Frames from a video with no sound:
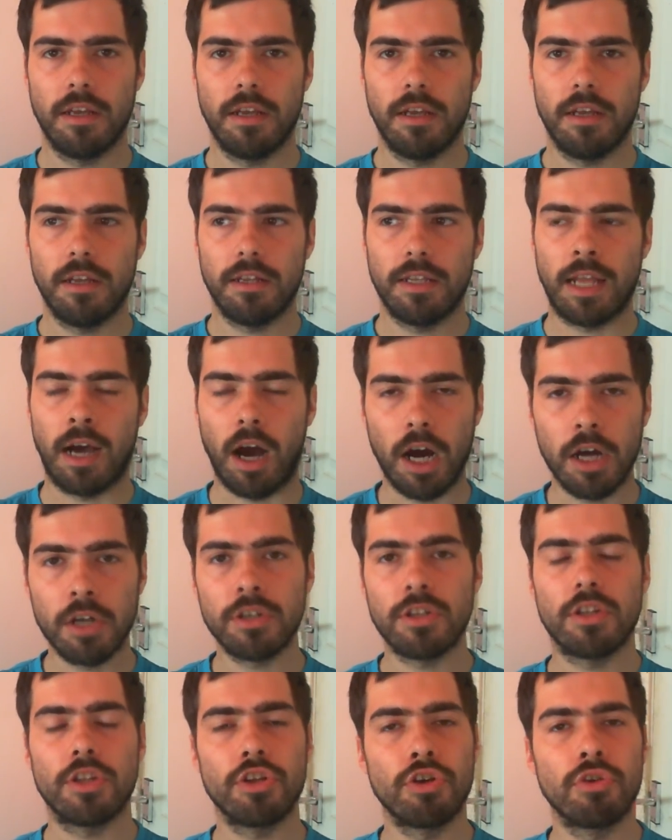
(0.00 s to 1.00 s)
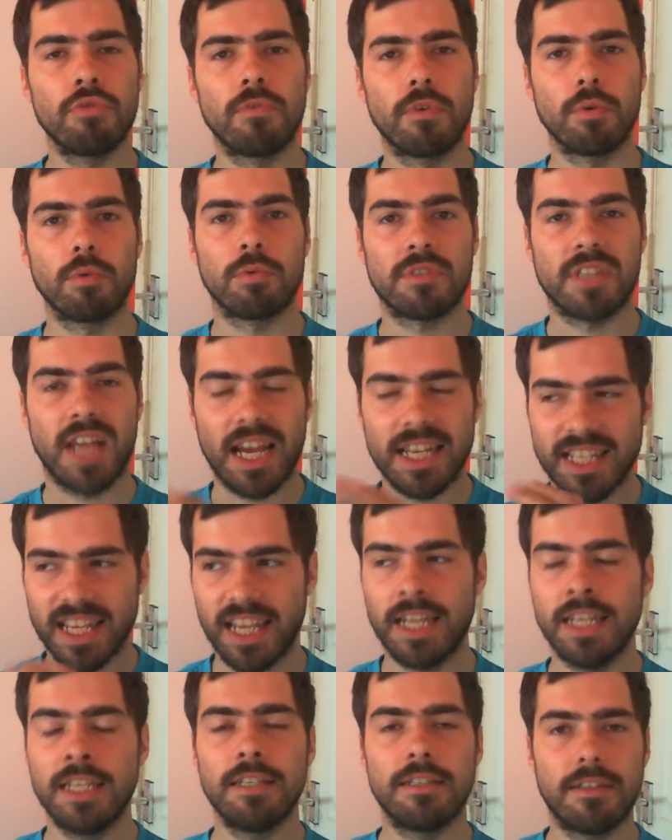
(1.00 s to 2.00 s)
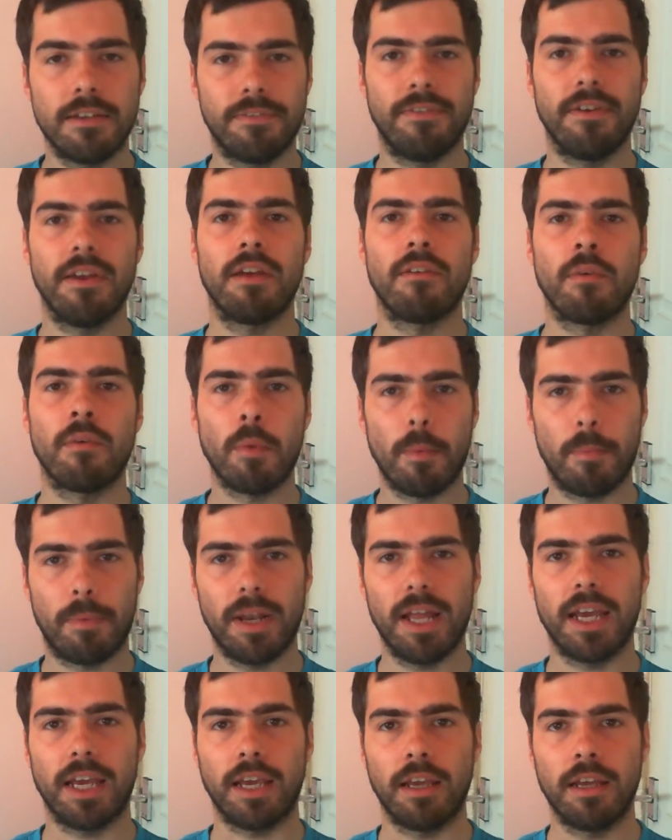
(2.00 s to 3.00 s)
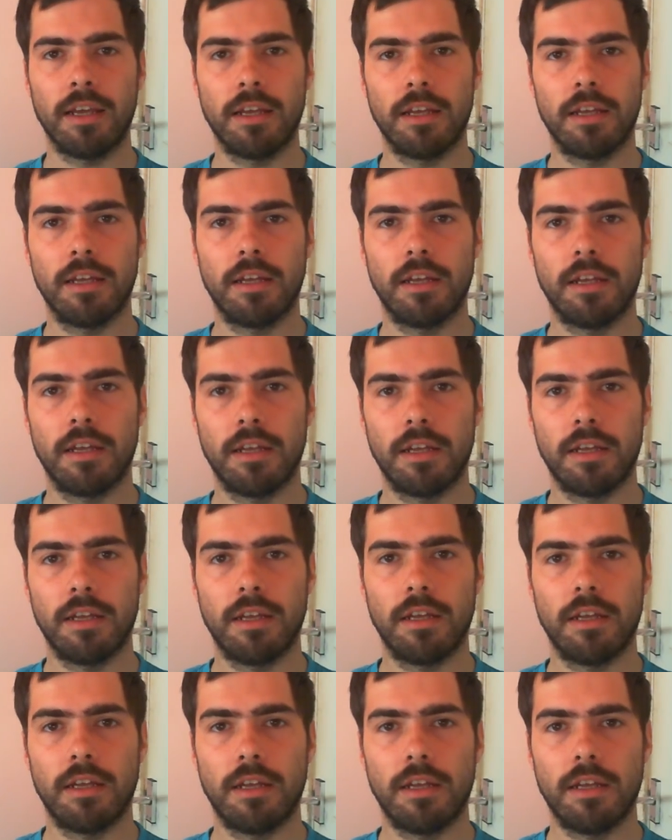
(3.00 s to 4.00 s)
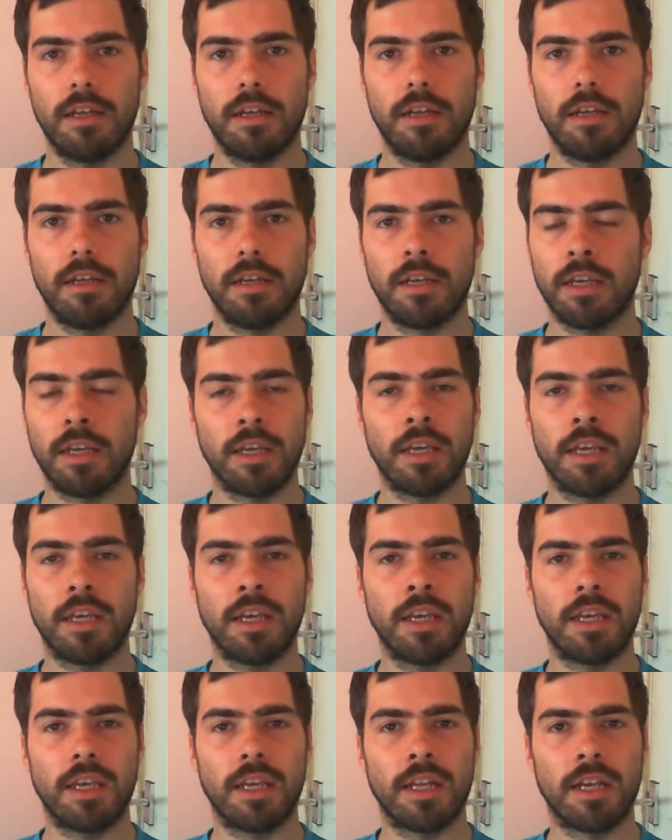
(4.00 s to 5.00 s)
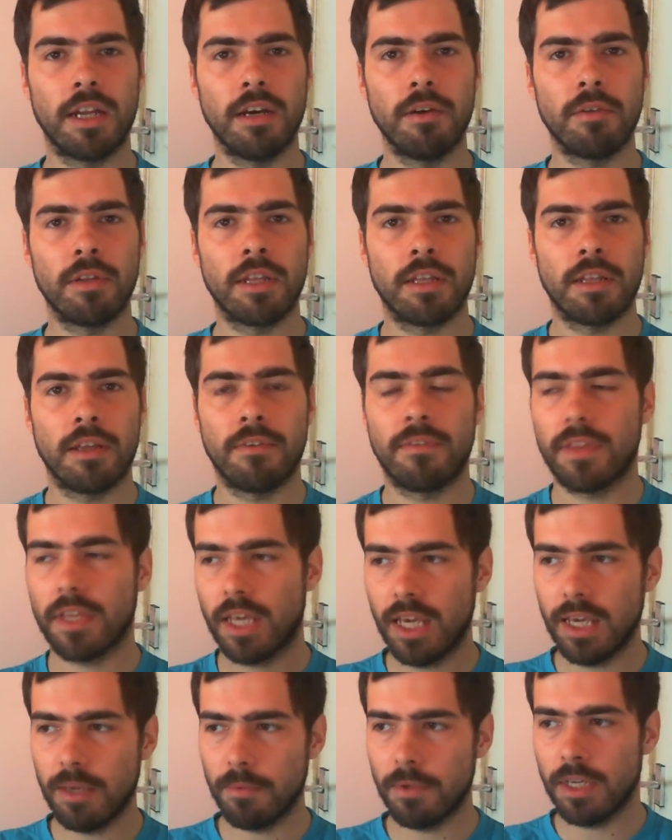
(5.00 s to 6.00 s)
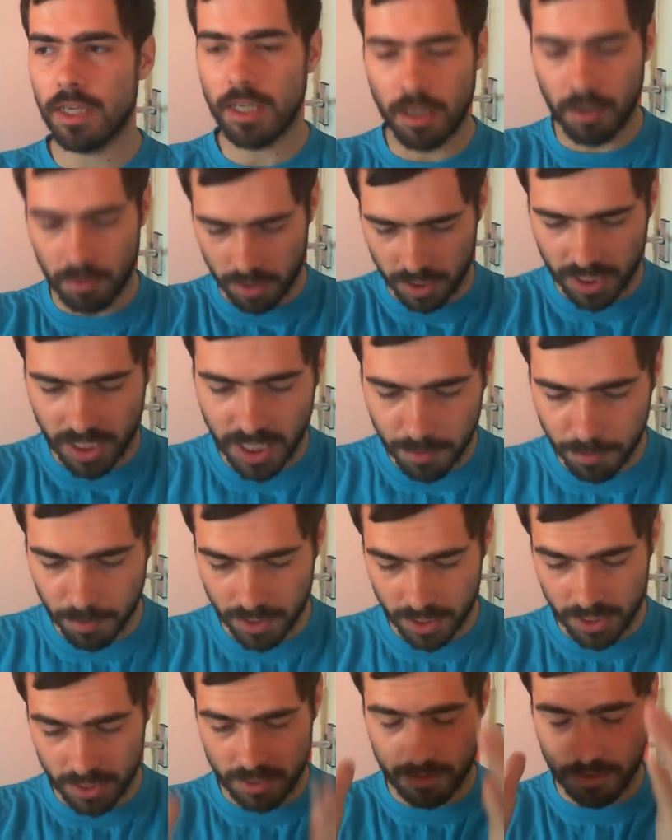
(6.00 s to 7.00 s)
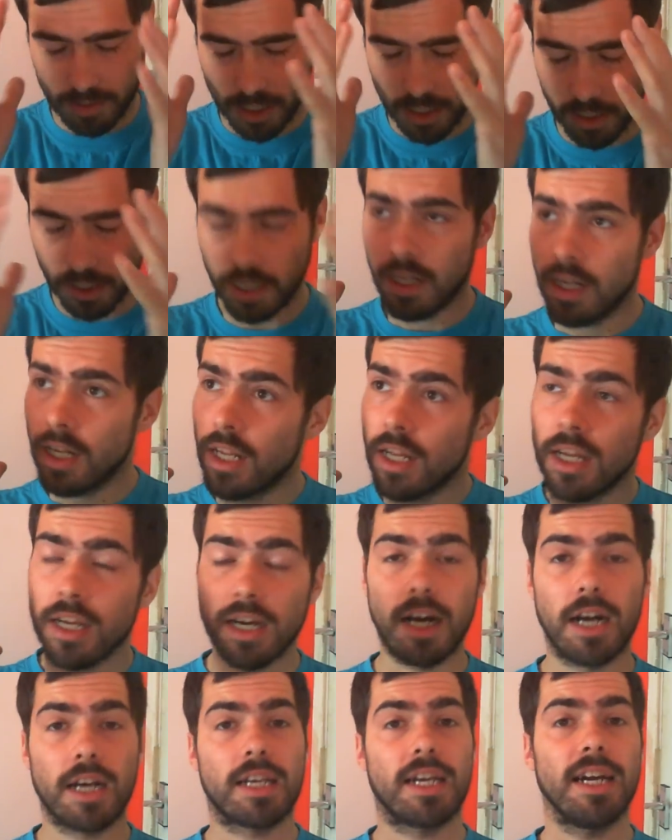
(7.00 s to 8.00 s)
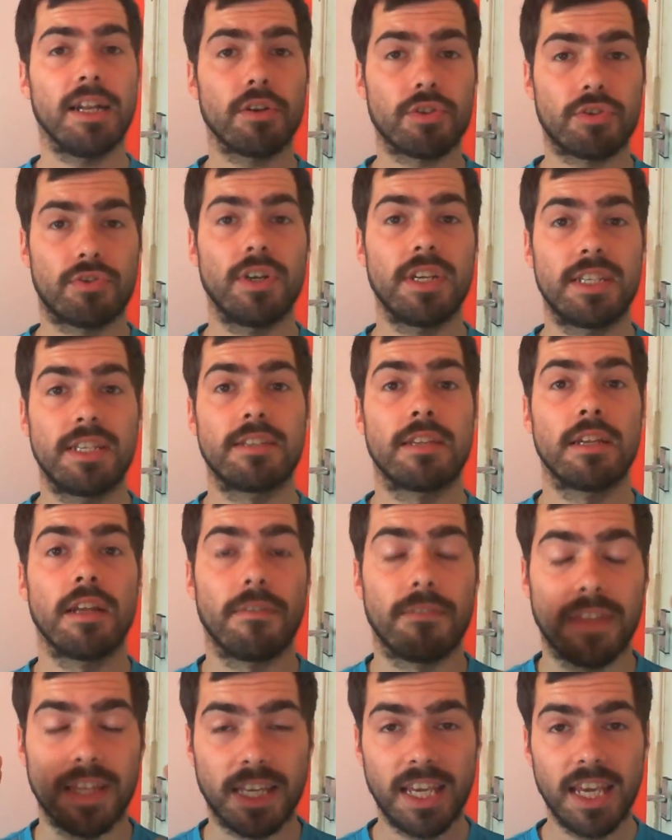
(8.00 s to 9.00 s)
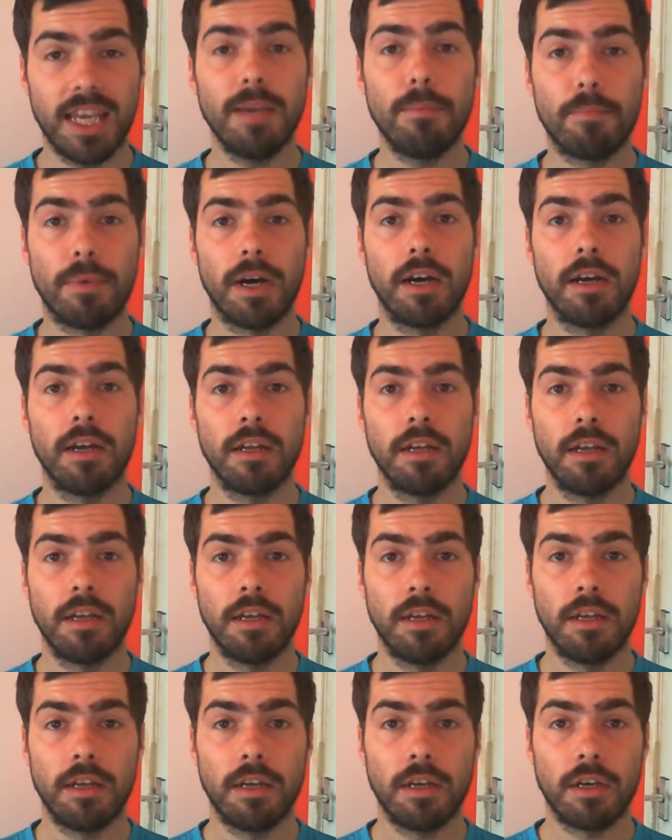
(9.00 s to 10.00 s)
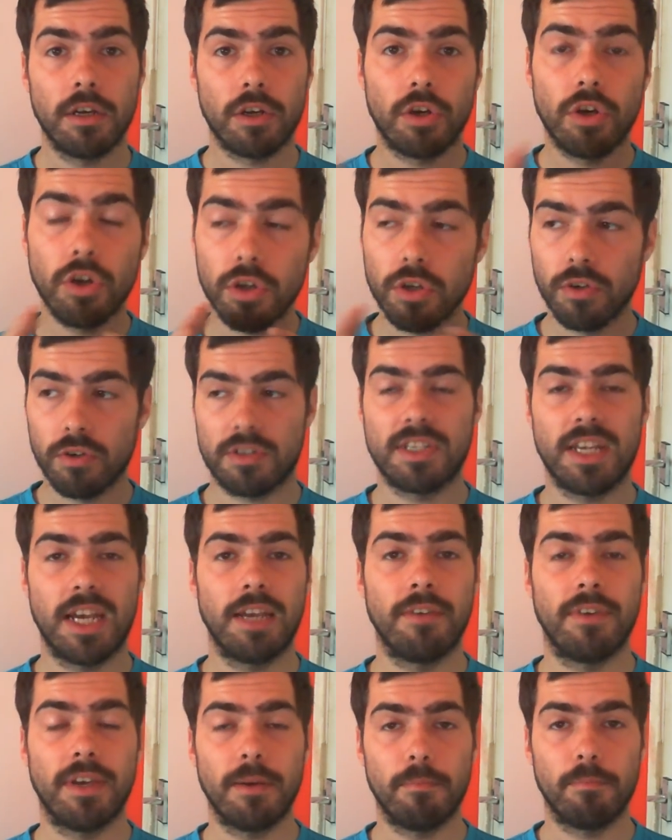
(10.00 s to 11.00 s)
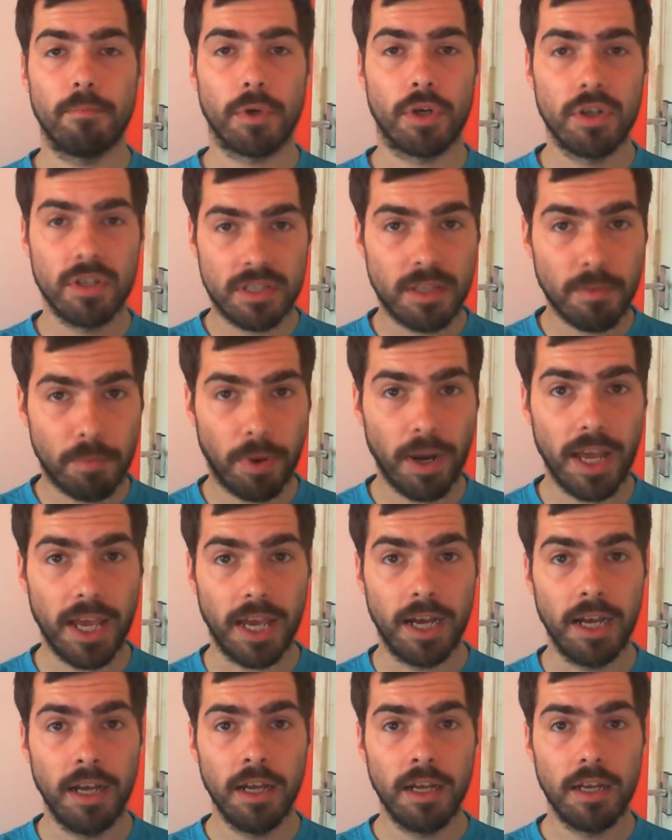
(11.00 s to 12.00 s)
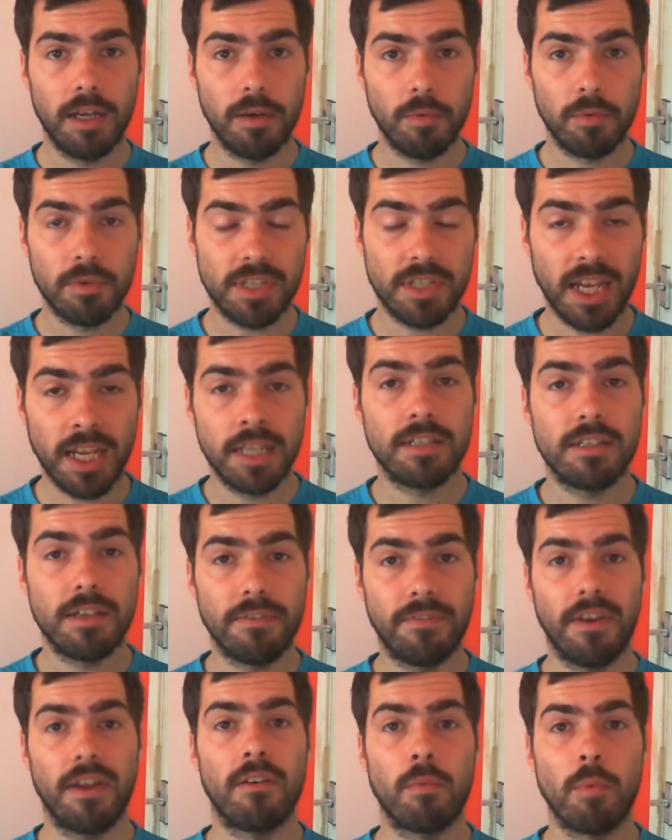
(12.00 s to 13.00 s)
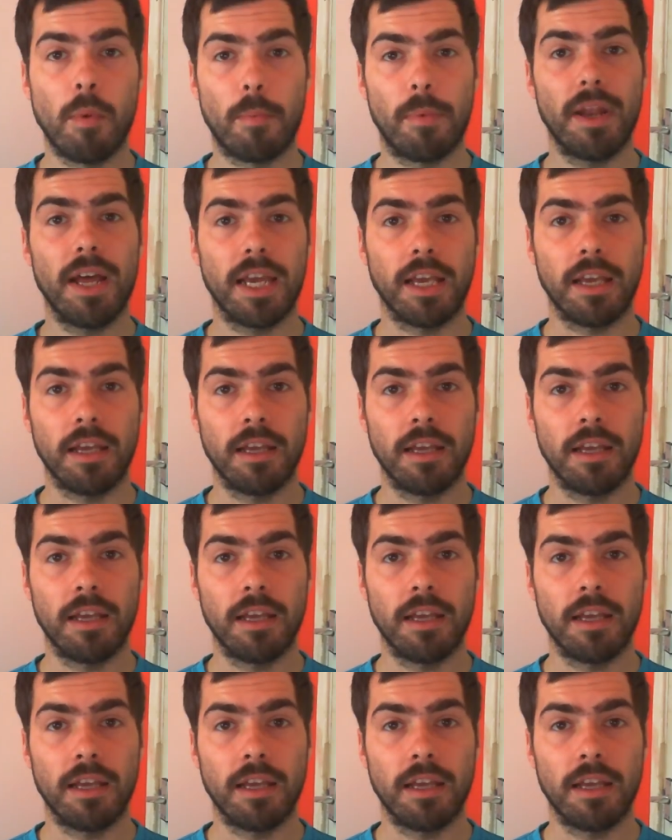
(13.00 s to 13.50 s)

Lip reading: Now, under the new rules, that is interfering play. You know, if the keeper, I cannot stress this enough, the keeper could not save it because the player was interfering with play.